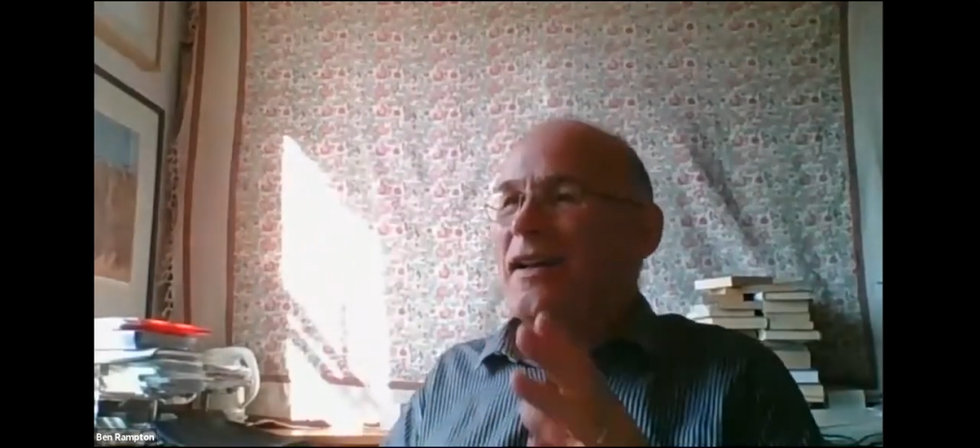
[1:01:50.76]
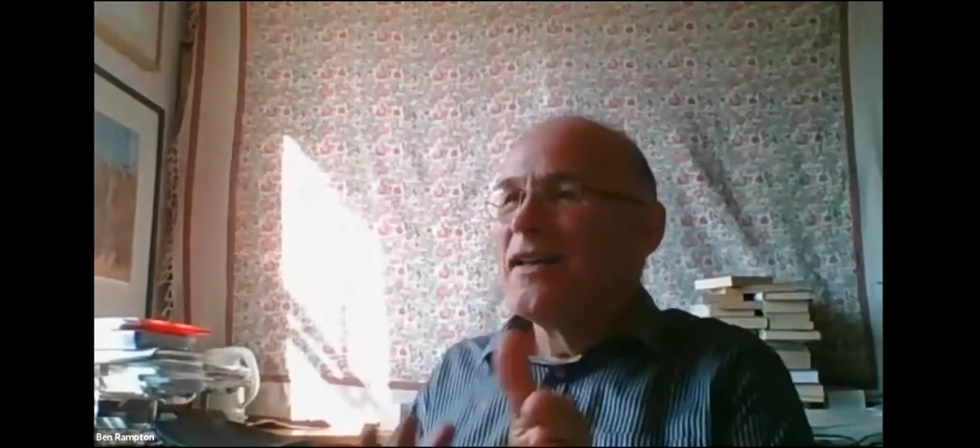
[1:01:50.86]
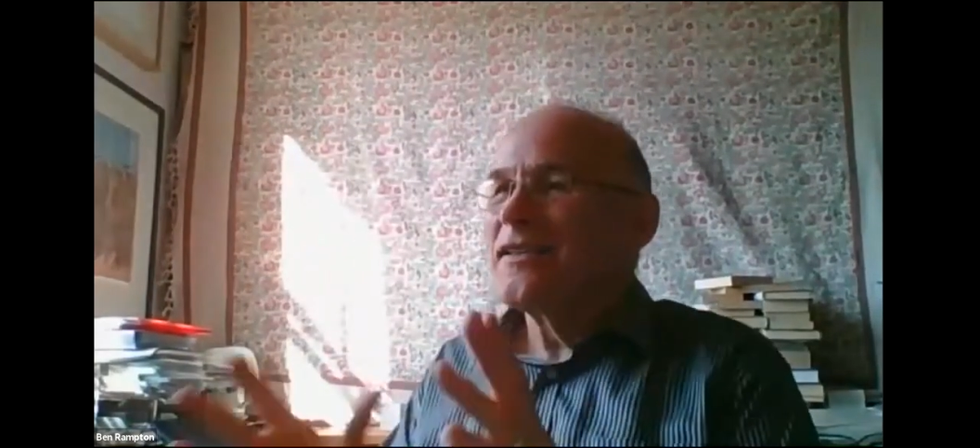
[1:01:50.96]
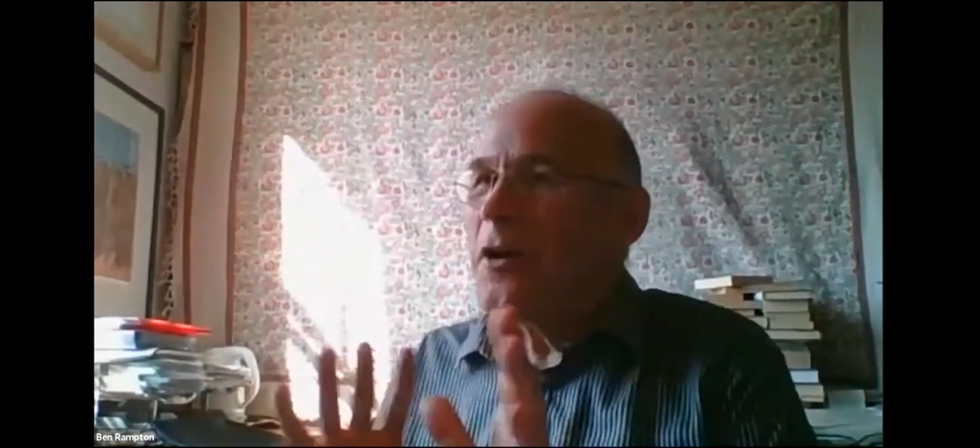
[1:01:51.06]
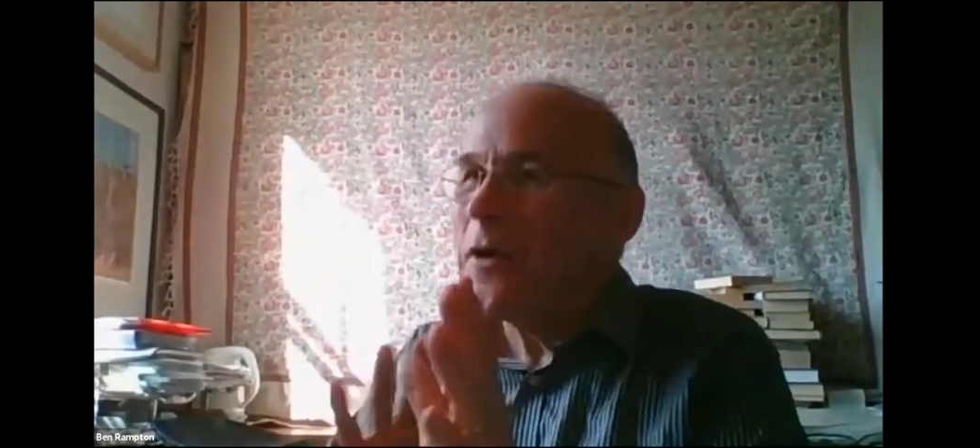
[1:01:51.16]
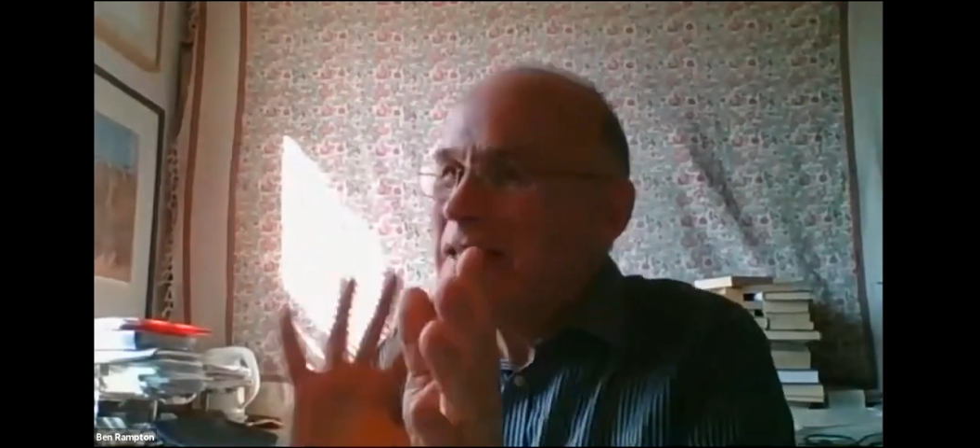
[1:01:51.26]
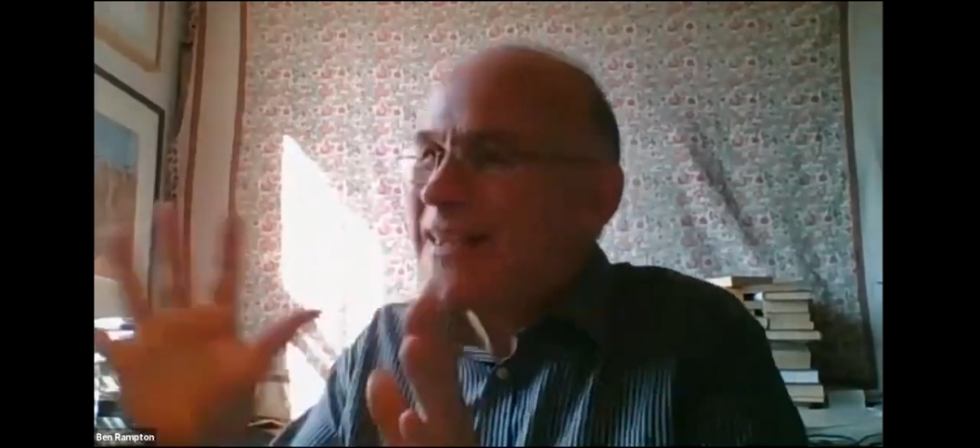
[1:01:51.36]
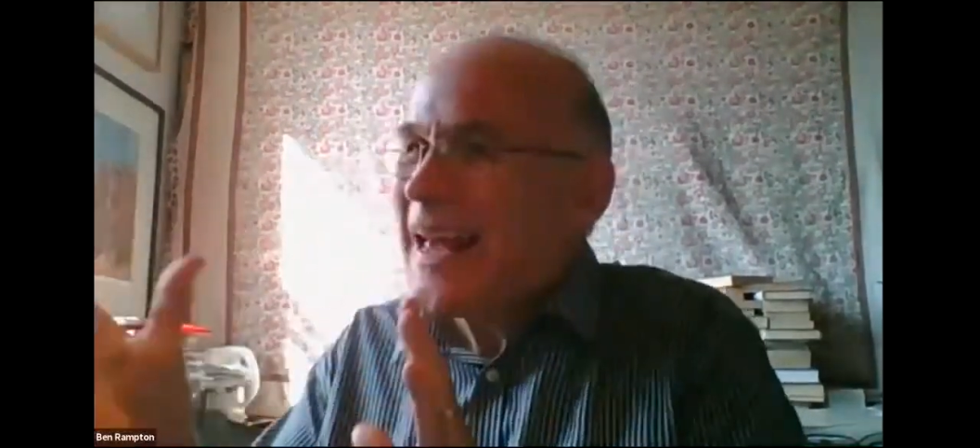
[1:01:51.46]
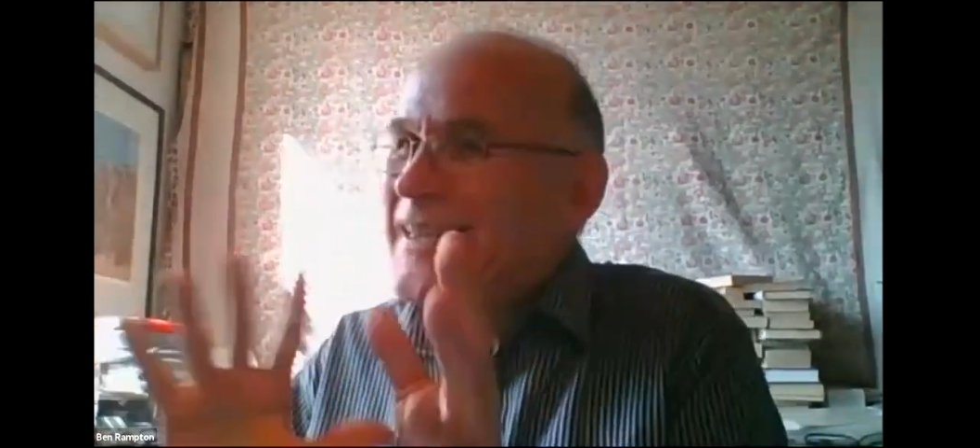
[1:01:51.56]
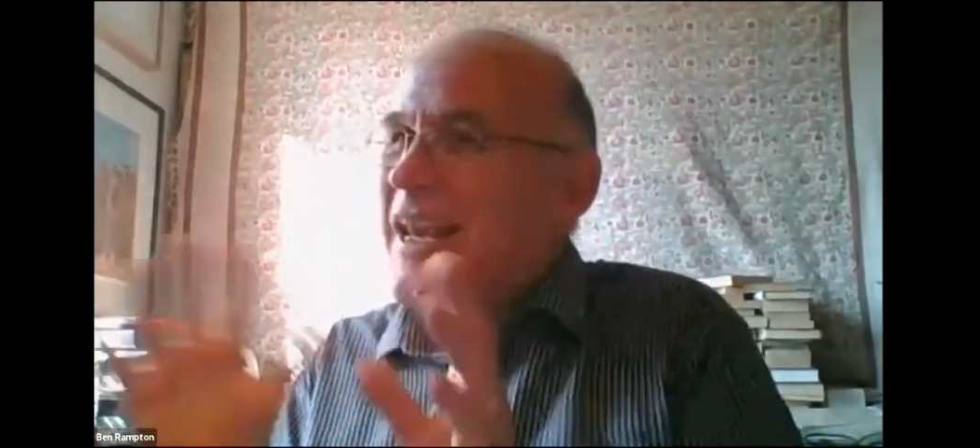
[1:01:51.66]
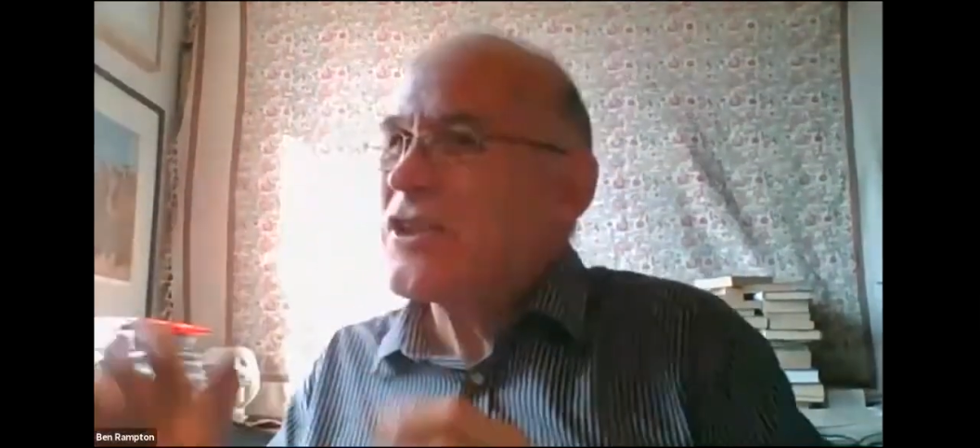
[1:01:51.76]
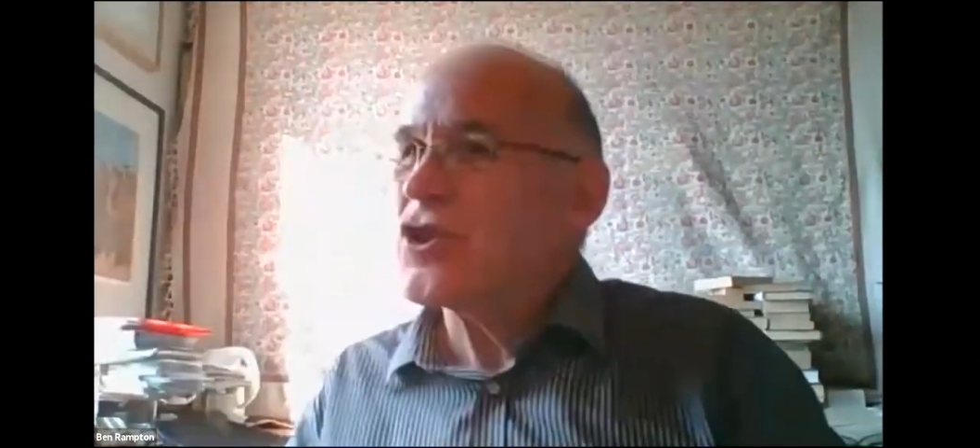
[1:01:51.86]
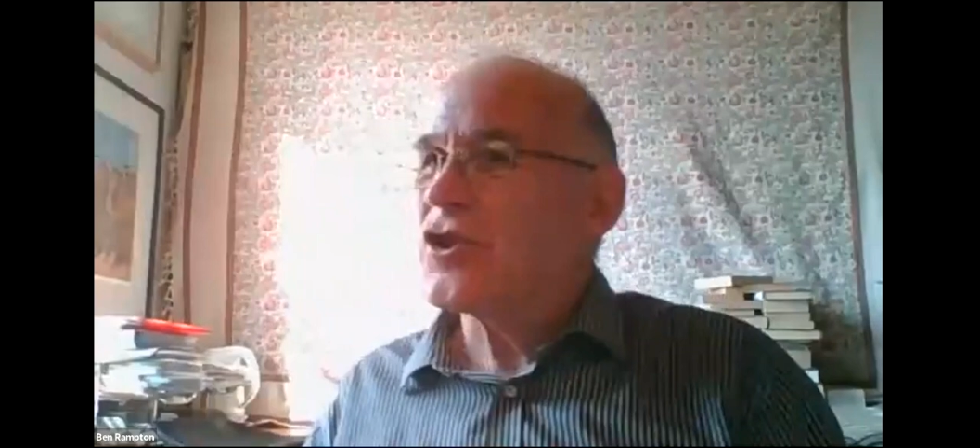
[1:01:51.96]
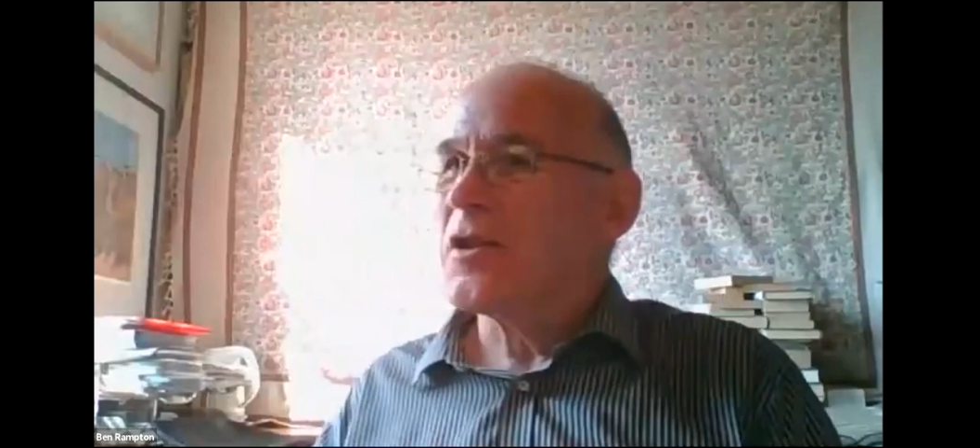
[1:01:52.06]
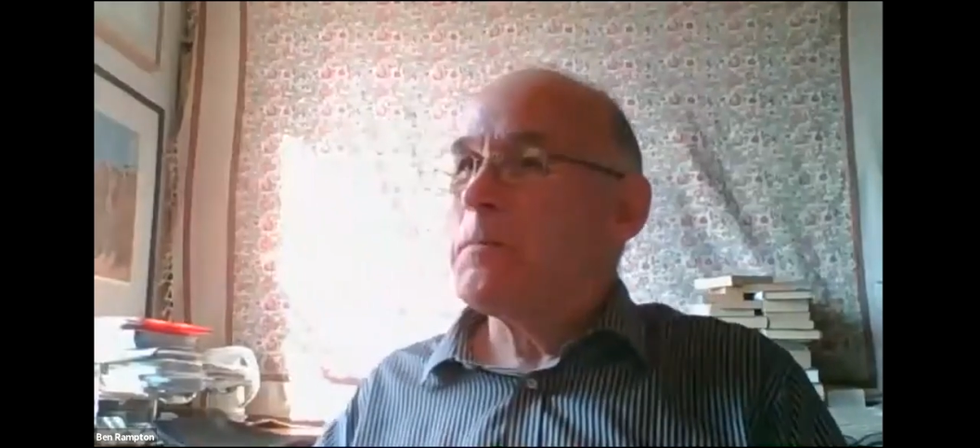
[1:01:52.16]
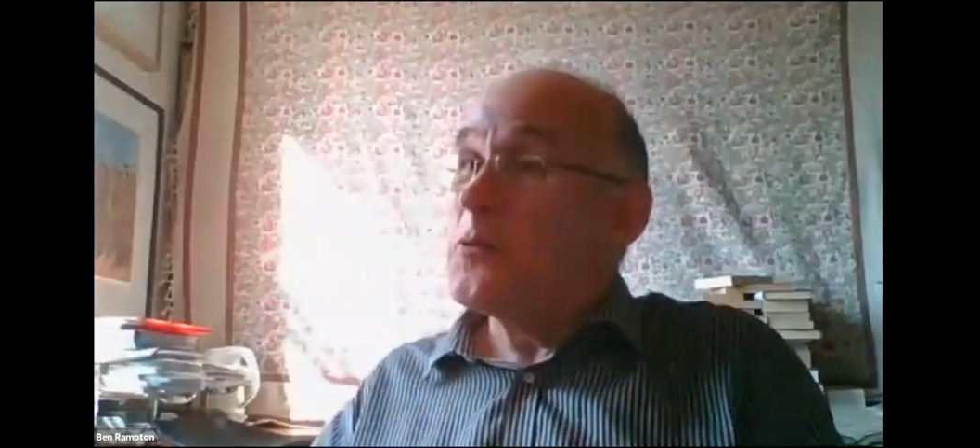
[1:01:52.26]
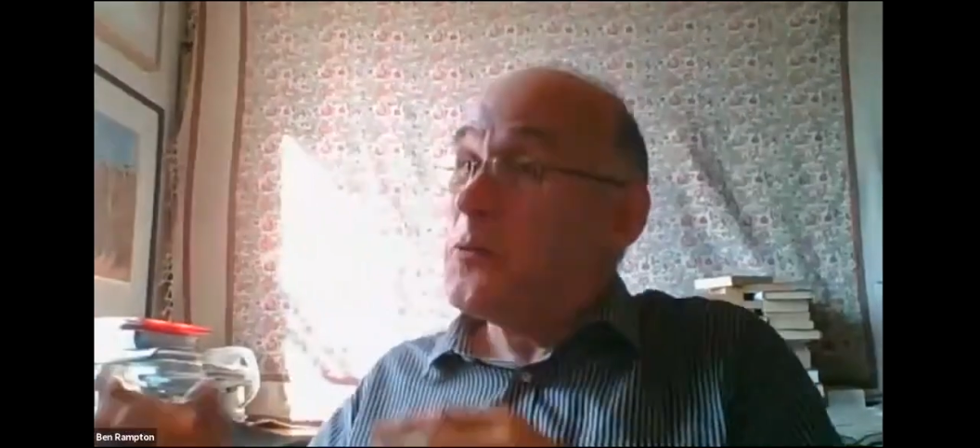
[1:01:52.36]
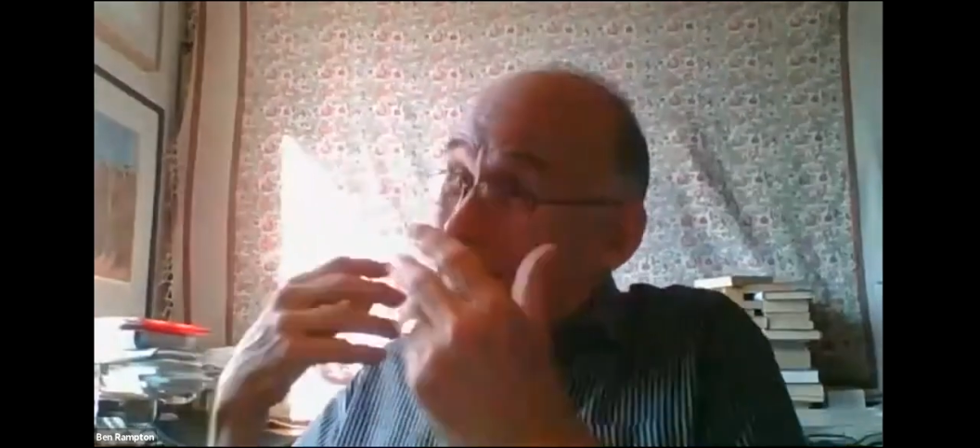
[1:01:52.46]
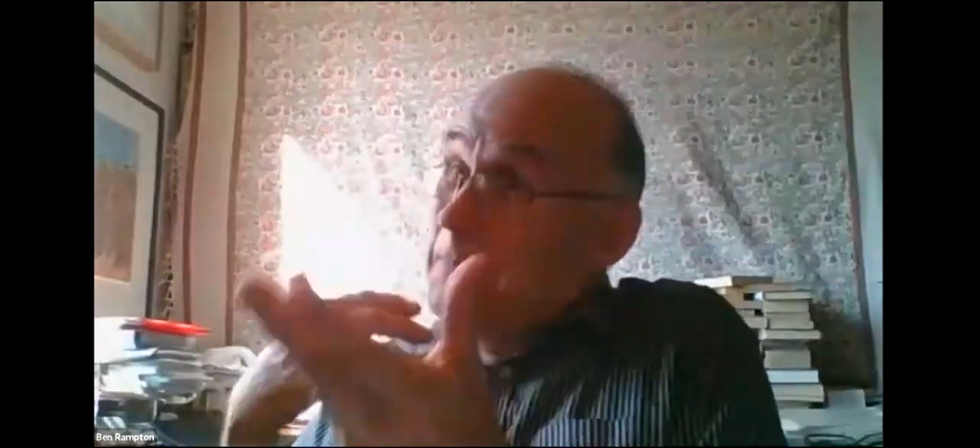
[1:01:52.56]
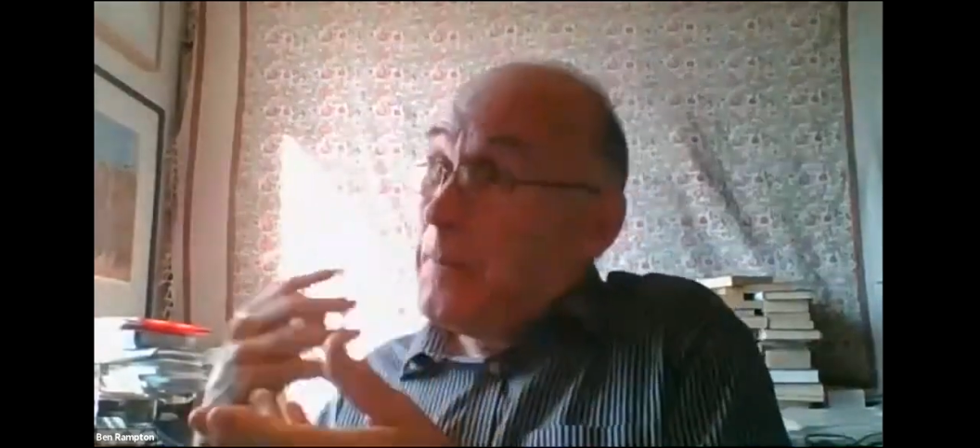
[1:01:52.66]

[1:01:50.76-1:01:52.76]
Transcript: So it's that tension between